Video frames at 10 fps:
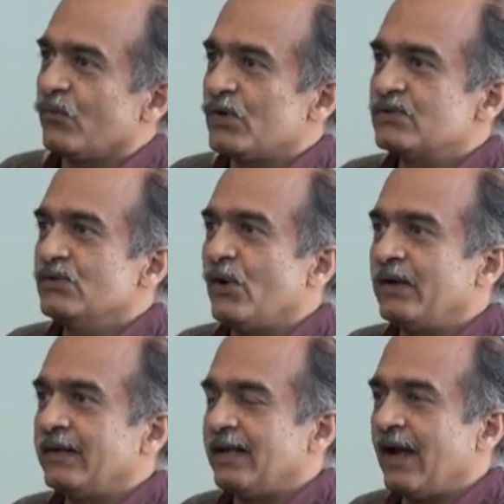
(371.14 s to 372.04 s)
was
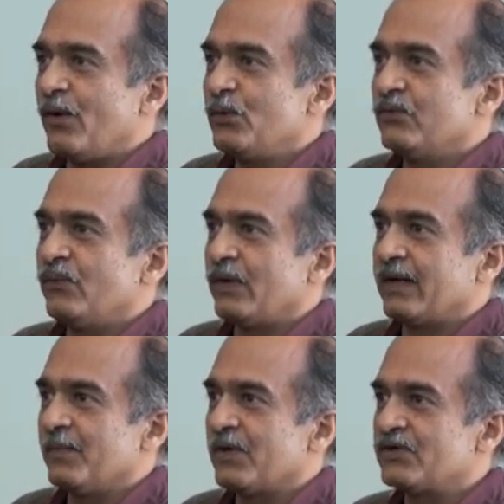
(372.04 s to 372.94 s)
not allowed
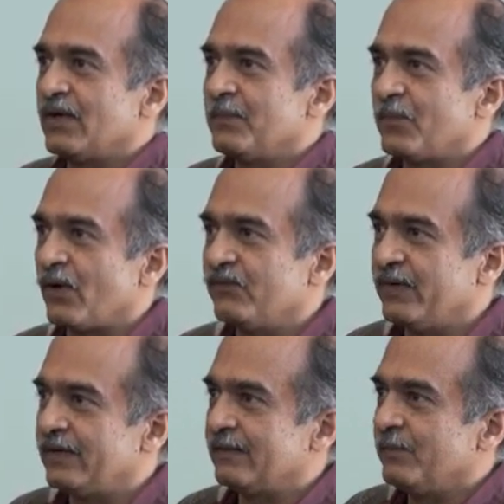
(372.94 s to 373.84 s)
for commercial
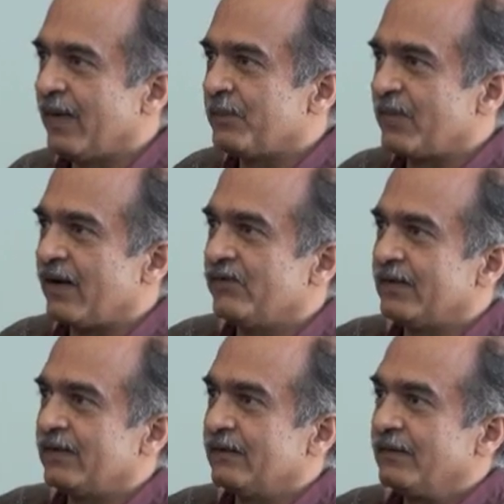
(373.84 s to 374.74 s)
profit by
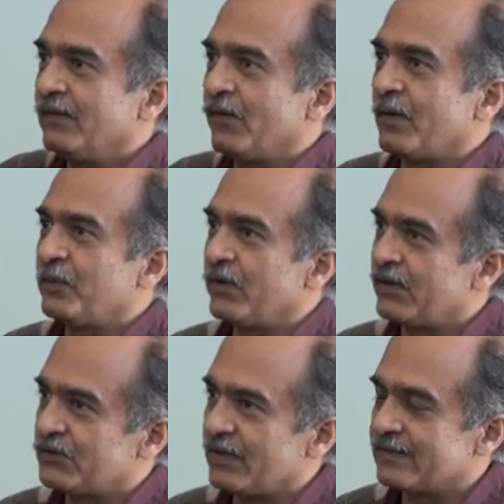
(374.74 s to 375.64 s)
private
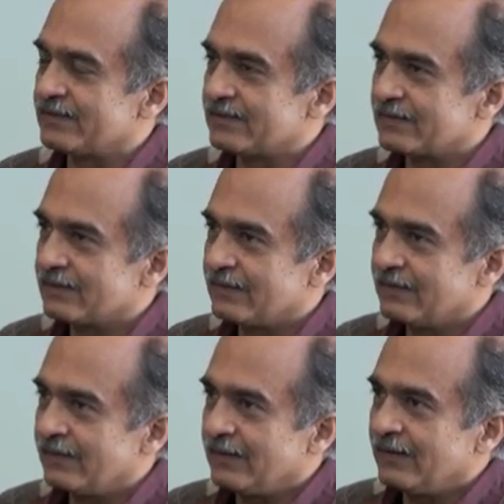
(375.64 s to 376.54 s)
corporations.
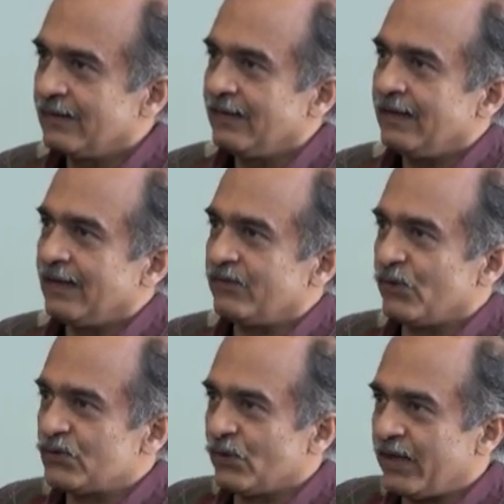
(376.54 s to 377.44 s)

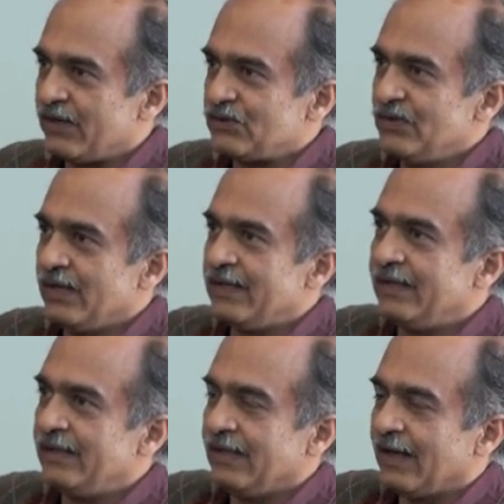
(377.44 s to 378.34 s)
It was
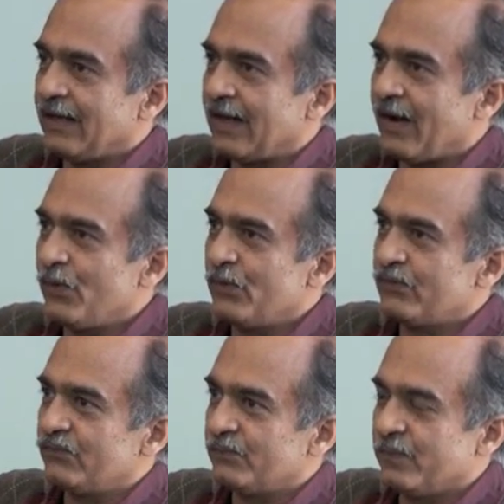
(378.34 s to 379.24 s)
occasionally
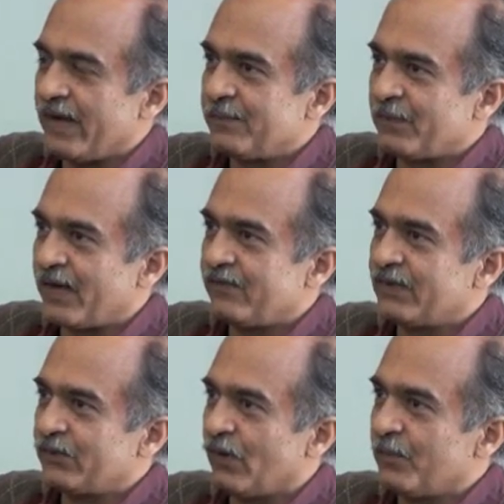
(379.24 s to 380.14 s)
allowed by
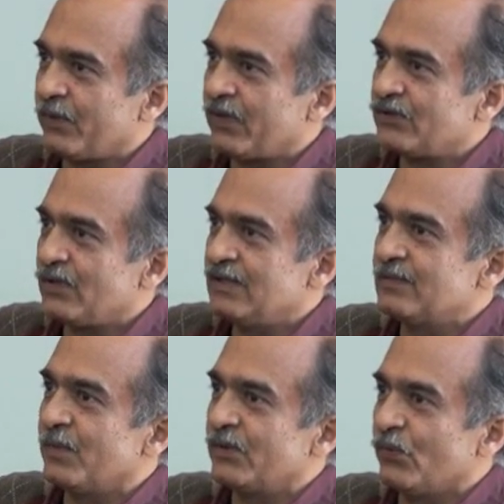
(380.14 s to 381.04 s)
private
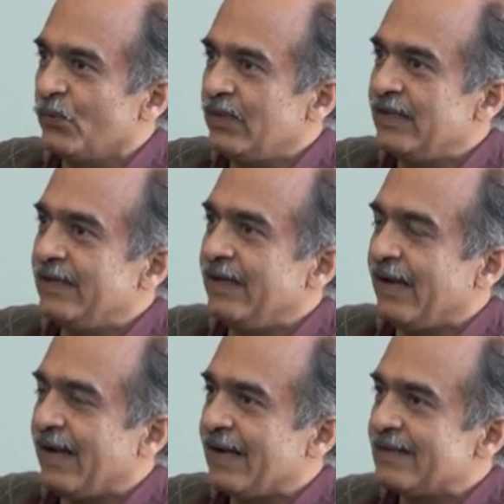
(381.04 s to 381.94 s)
corporations, but
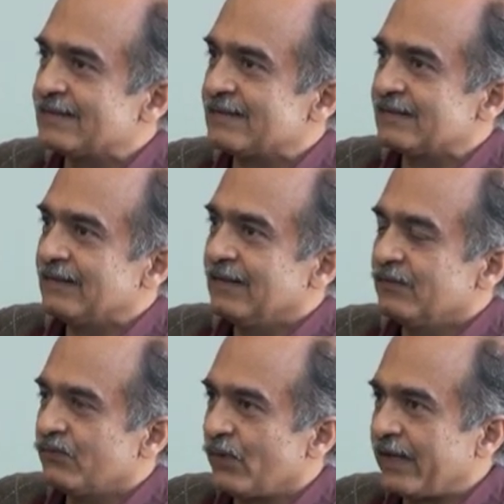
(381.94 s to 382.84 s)
only as
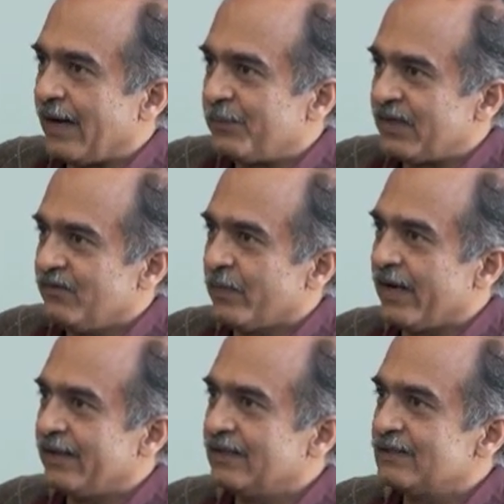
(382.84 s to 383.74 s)
for captive
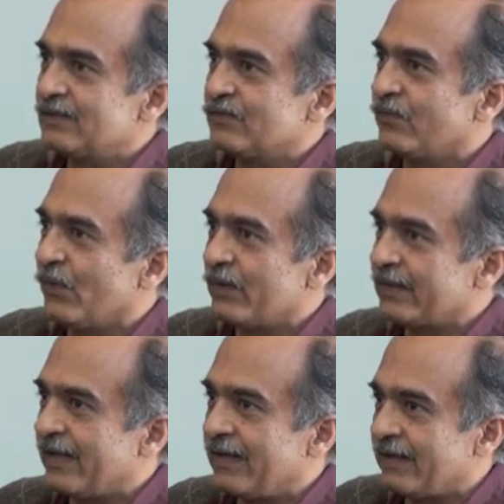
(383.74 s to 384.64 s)
mines
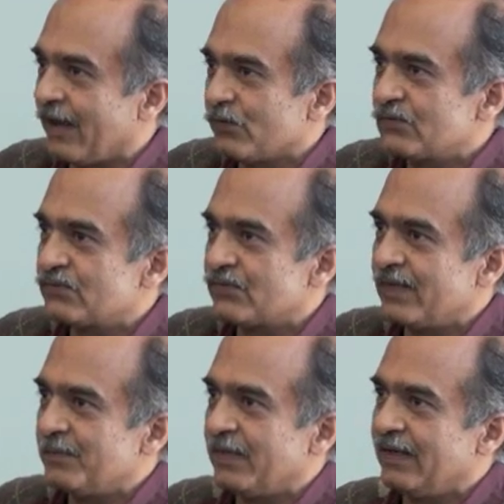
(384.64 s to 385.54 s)
for their
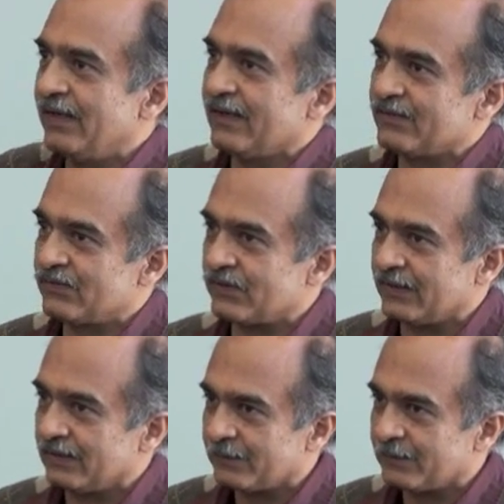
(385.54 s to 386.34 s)
downstream industry.